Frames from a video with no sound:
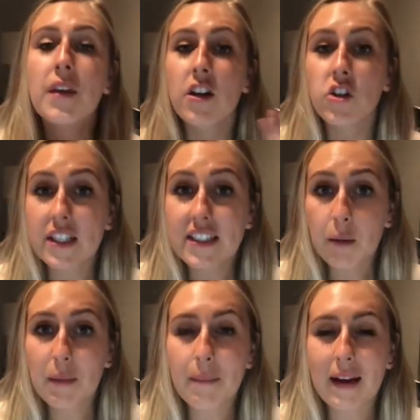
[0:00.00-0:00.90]
just send
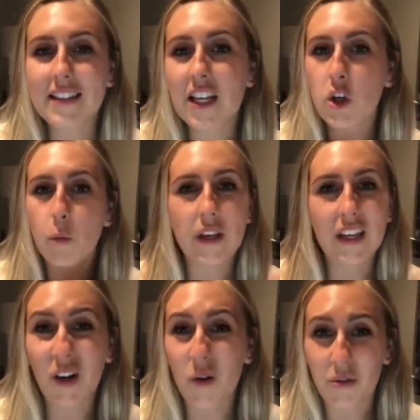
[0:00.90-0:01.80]
me a message and we
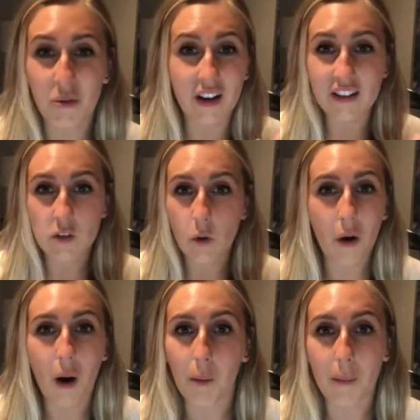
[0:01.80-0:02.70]
can go through it. It's no
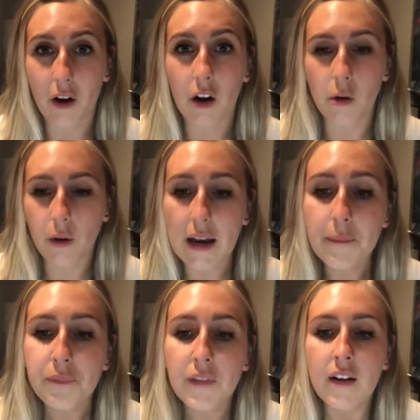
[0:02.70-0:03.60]
problem at all, okay?
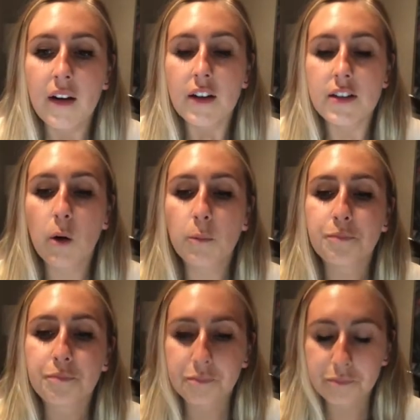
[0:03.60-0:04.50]
So
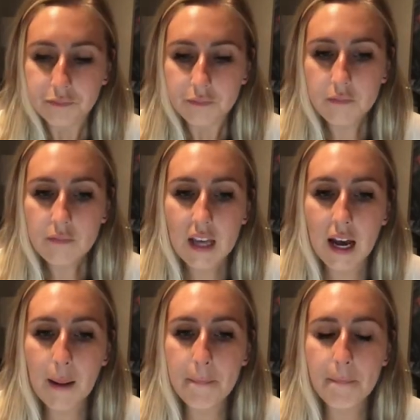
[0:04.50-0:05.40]

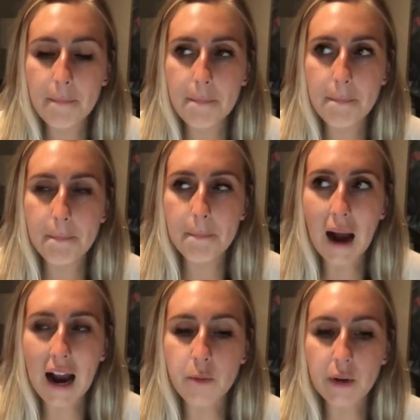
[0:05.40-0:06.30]

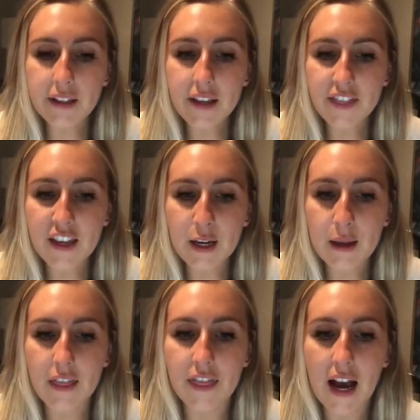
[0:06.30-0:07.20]
I really
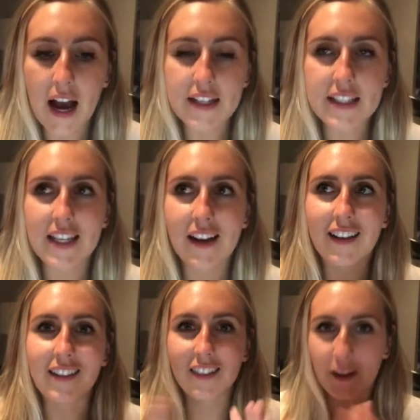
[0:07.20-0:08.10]
think that
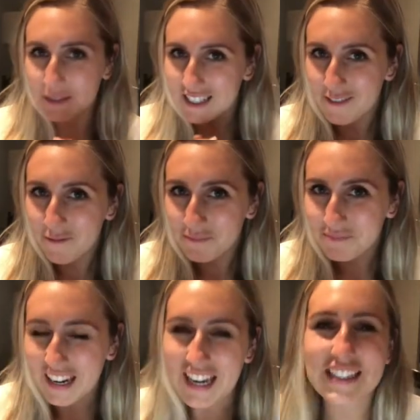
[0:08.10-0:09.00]
Libsyn
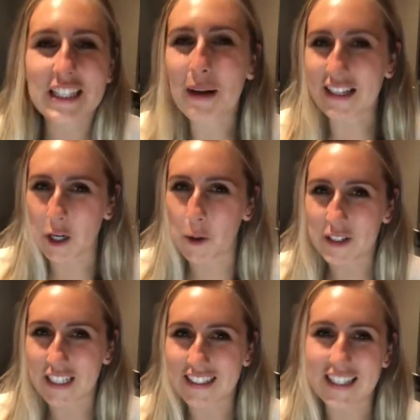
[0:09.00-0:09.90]
is the best
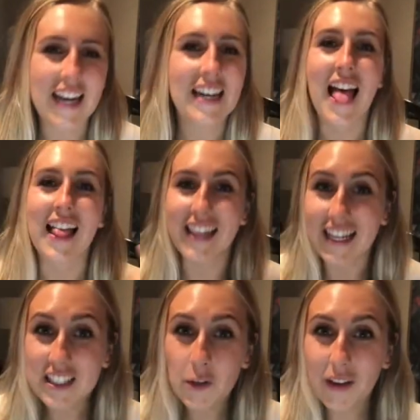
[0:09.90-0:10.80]
hosting site.
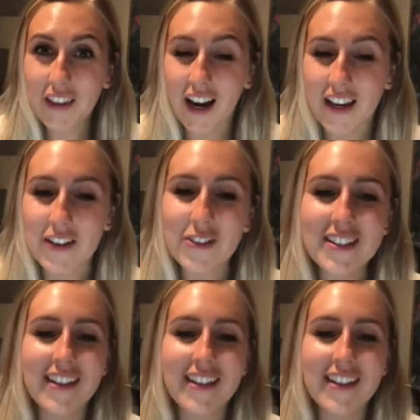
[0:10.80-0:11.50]
That's the one that I use.